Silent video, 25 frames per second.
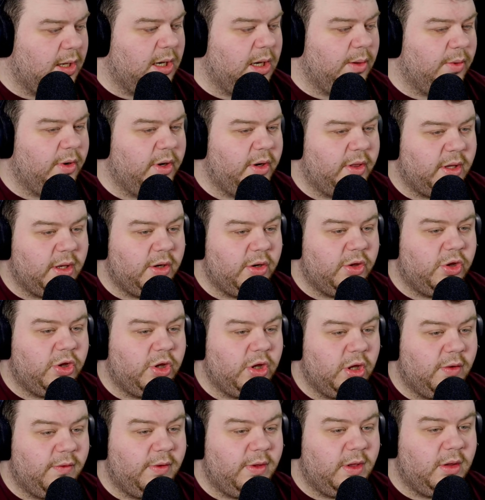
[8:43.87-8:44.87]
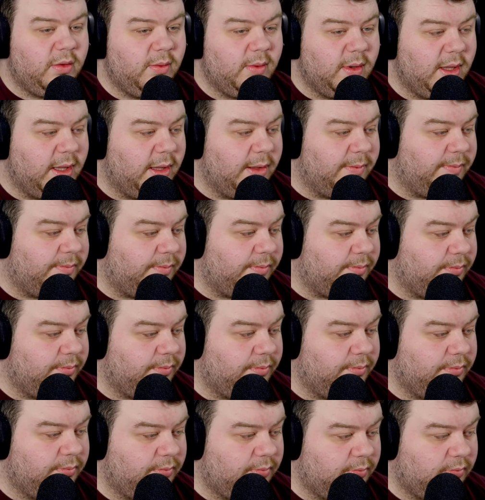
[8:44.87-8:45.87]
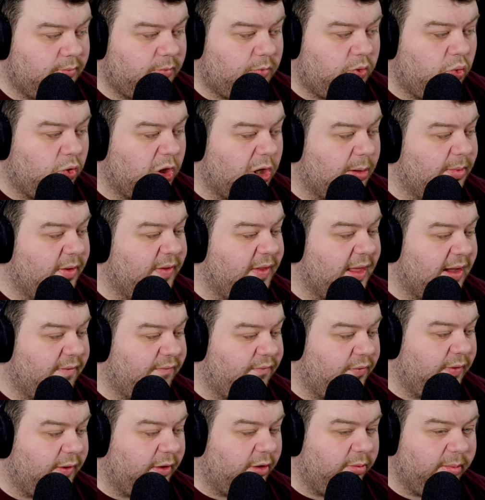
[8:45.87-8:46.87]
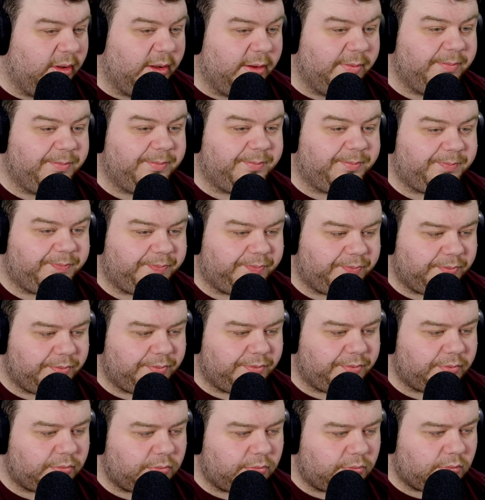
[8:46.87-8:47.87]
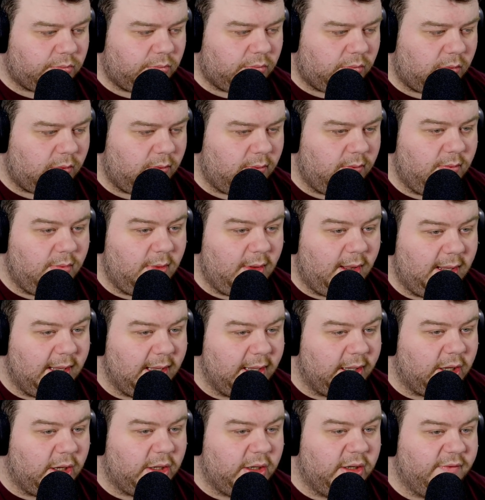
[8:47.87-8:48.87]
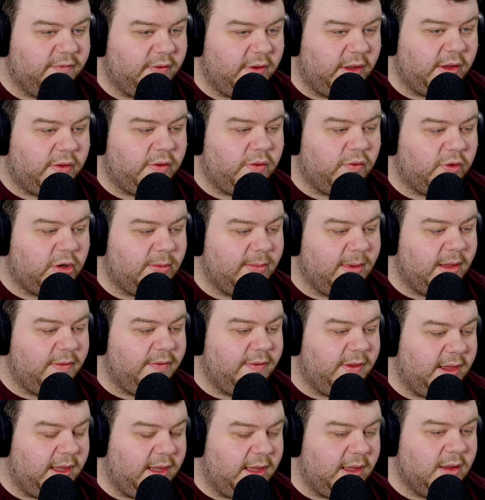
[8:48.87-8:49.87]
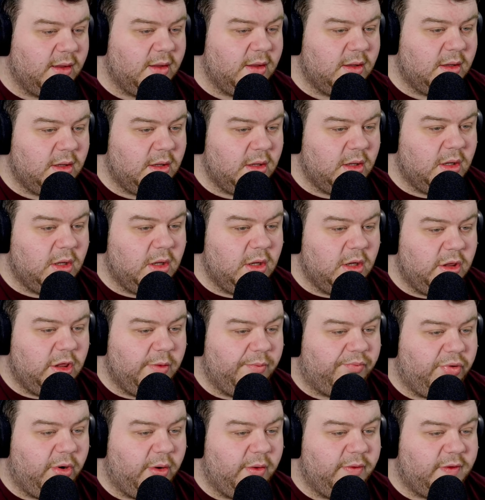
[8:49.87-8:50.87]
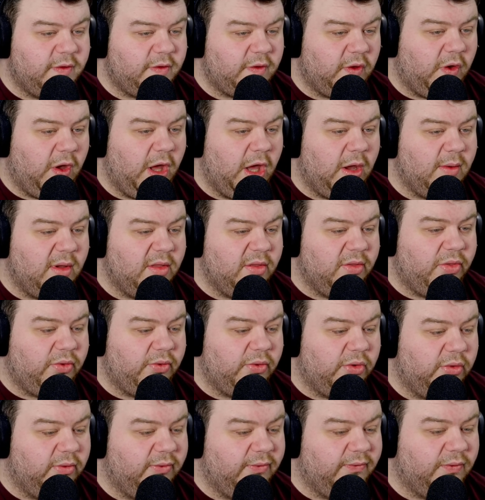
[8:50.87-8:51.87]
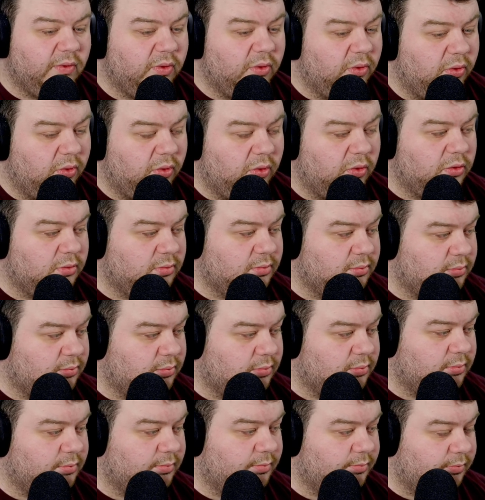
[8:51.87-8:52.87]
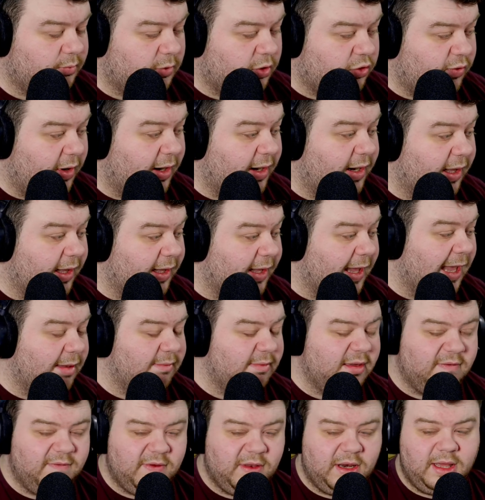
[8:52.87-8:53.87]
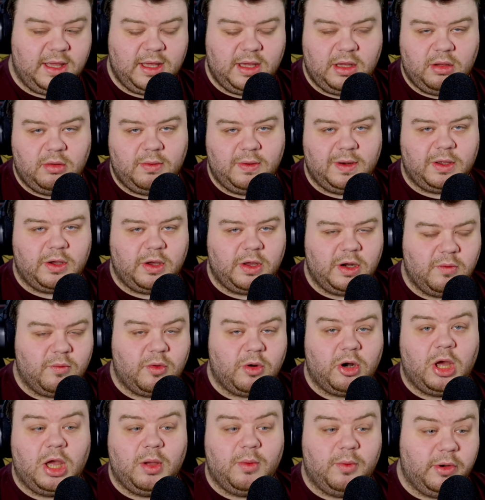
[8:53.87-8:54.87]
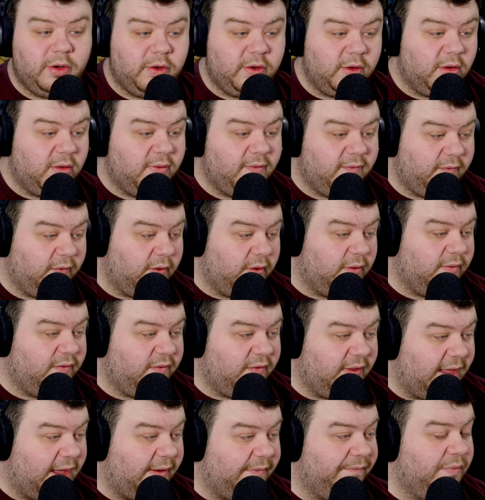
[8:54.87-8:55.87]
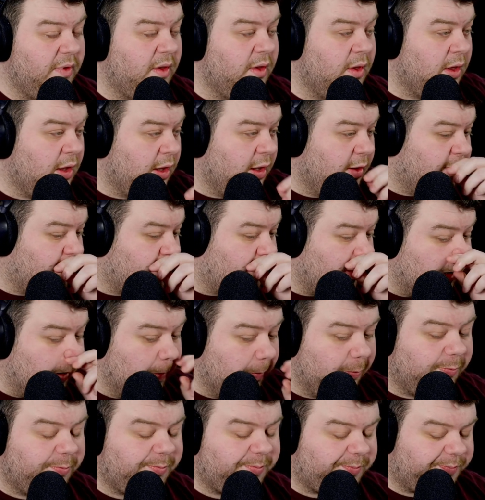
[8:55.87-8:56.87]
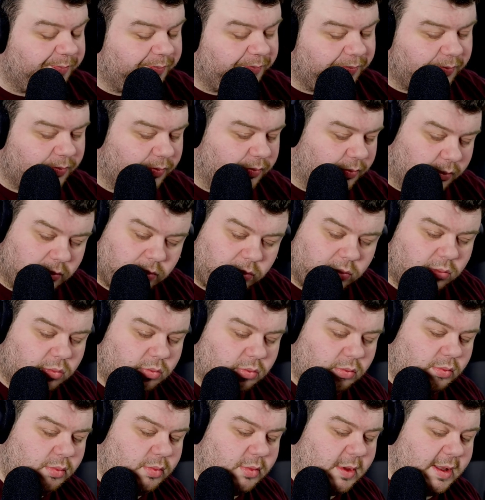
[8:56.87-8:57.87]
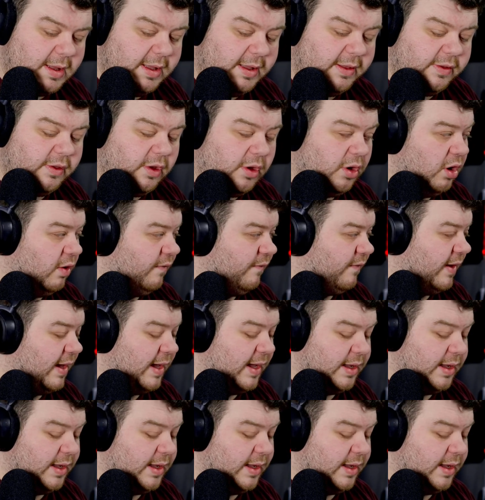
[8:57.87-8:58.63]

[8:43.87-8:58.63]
and I wanted to kind of show you um talk about that for a little bit and kind of like talk about the the process I went through for creating a gaming video and kind of what I would do for for that so let's start off